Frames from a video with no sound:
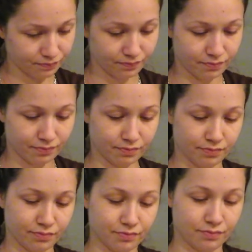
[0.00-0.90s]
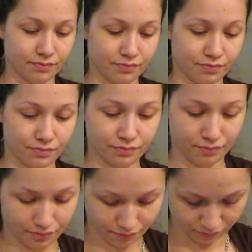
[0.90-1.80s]

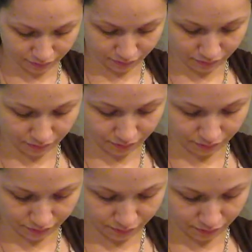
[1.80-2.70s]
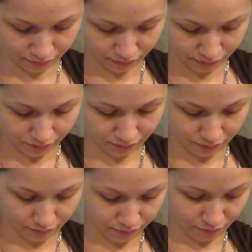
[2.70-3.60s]

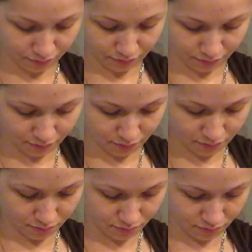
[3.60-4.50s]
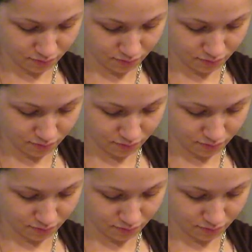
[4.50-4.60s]
(no one is talking)